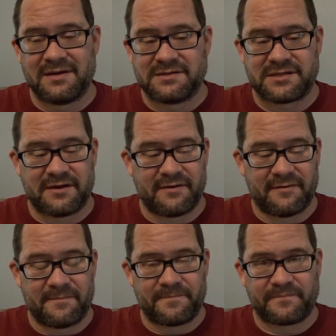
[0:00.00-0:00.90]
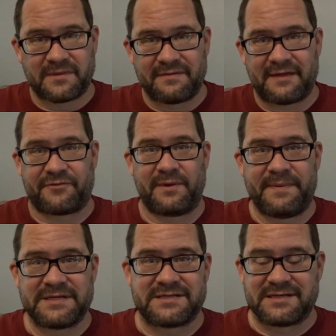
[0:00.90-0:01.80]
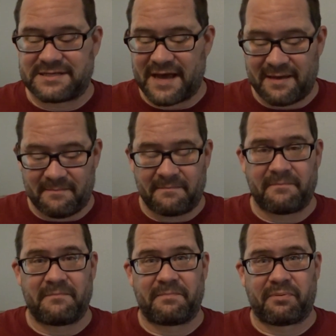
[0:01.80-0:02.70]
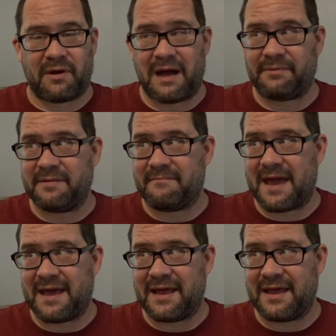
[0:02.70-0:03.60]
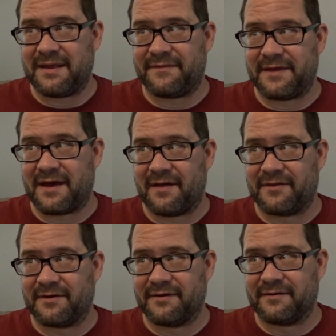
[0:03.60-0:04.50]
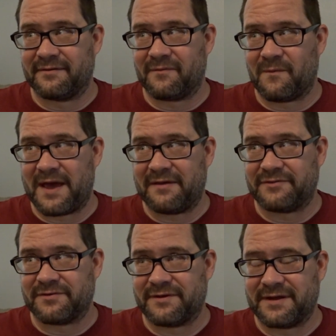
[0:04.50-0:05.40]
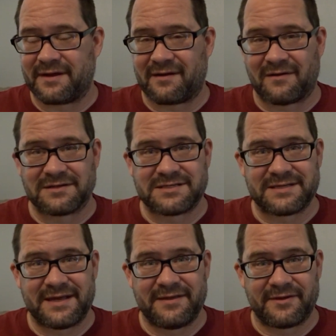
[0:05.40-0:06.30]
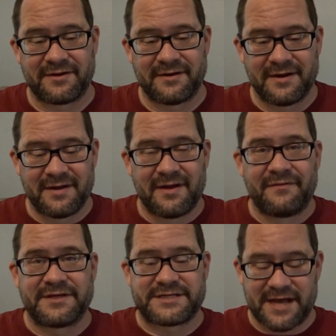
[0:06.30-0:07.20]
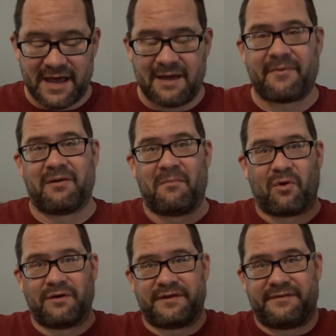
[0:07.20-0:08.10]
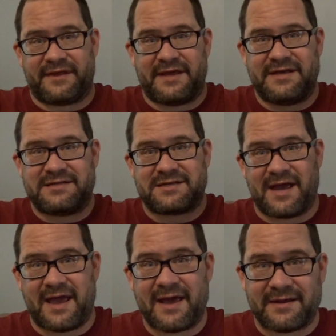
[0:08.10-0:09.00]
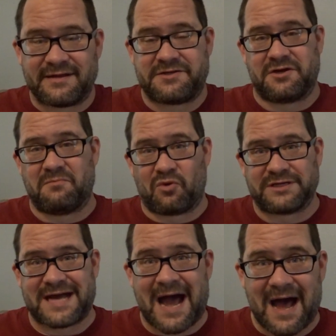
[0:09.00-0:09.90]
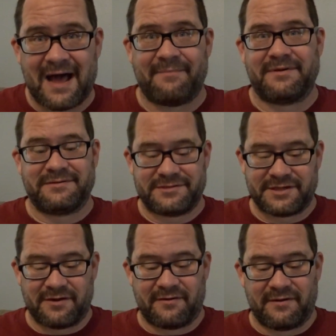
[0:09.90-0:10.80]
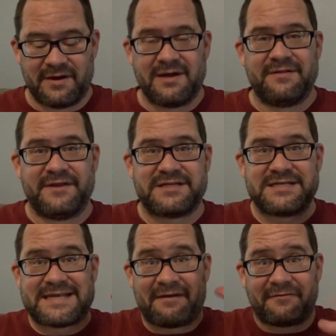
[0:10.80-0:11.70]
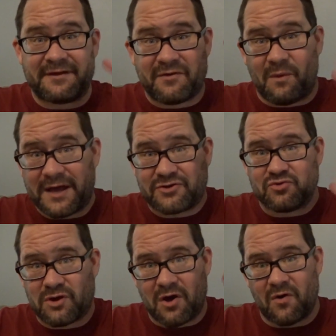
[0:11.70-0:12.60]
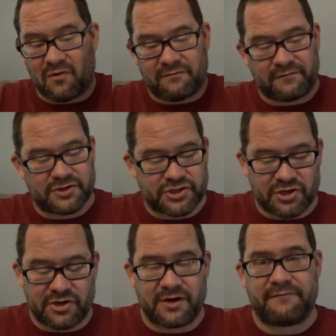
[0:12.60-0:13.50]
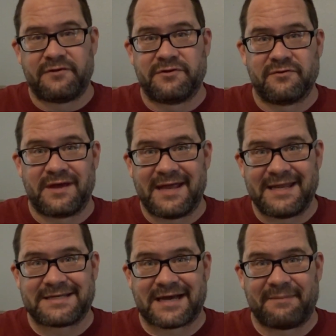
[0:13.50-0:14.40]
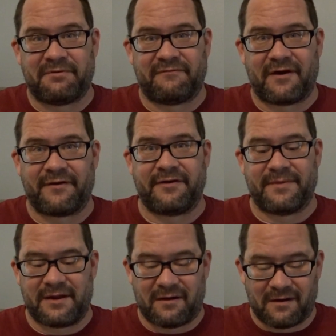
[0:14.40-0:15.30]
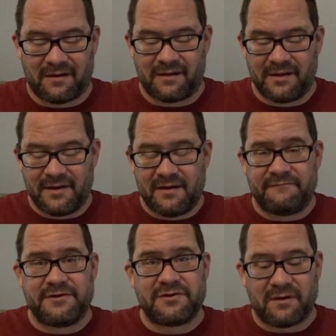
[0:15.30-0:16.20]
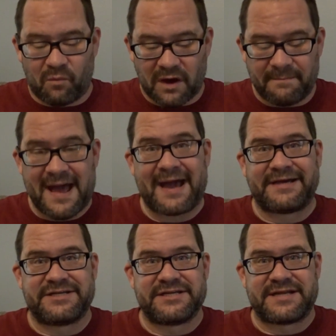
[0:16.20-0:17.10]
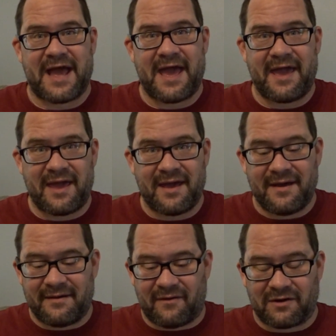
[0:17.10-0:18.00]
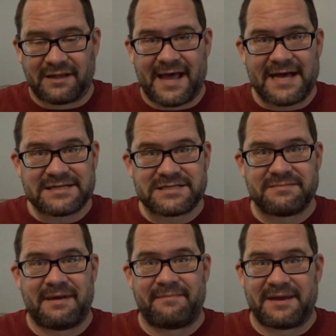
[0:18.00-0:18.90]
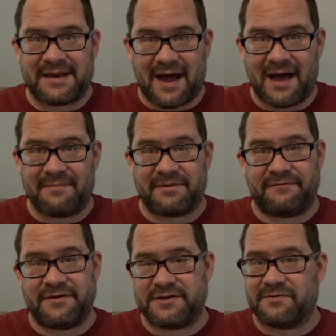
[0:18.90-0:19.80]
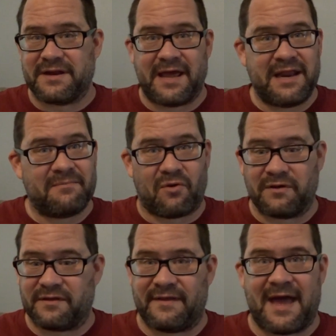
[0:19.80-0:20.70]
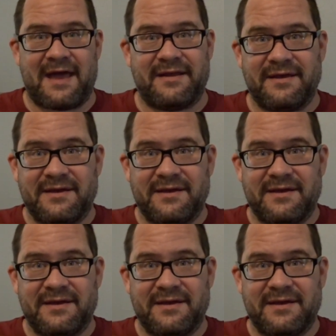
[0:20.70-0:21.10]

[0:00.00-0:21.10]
So that 3 pieces of tape probably made the other way of doing it cost either the same or more than these, and it took more time. So this is definitely the way to go for sure if you do any type of volume at all. If you do them 1 package a day or less, maybe not, but if you do it any more than that,